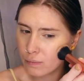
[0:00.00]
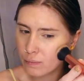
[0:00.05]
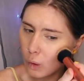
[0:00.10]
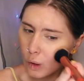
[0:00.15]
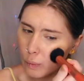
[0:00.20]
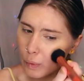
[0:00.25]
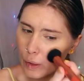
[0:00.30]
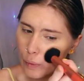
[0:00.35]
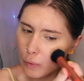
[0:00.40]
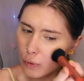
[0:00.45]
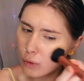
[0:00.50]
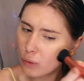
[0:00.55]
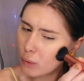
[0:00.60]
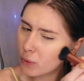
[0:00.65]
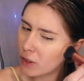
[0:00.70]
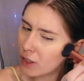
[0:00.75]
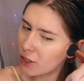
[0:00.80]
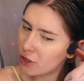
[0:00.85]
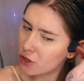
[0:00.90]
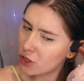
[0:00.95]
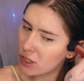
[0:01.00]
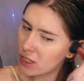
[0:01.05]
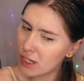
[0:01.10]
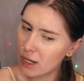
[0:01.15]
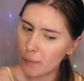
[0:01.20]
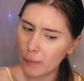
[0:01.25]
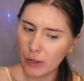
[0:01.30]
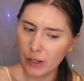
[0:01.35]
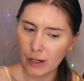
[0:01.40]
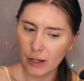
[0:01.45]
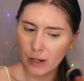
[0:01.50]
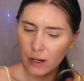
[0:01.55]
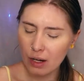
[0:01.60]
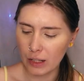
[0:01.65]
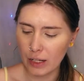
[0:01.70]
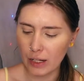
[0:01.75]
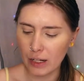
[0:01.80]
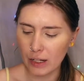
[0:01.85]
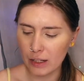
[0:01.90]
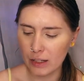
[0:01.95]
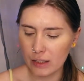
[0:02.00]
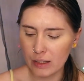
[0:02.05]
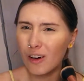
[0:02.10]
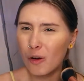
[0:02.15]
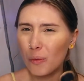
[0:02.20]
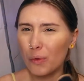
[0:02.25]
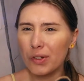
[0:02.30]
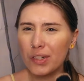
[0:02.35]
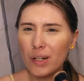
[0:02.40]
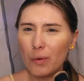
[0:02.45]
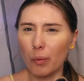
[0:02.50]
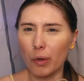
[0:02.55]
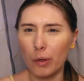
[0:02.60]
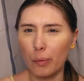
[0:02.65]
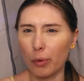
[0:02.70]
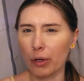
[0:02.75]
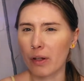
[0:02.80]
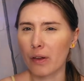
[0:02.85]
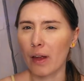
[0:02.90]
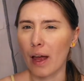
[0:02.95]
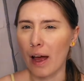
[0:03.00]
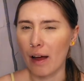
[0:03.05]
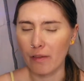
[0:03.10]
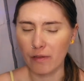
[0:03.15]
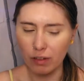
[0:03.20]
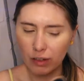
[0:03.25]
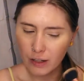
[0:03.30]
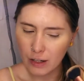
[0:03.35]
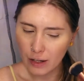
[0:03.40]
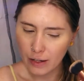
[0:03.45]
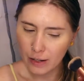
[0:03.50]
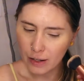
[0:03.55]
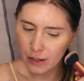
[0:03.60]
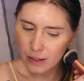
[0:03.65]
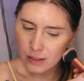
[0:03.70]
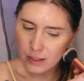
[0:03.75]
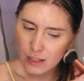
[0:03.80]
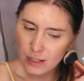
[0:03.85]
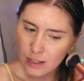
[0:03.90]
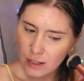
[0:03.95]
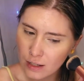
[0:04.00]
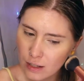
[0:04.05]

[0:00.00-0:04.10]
Or people were interested but like almost didn't want to put in the effort, I guess.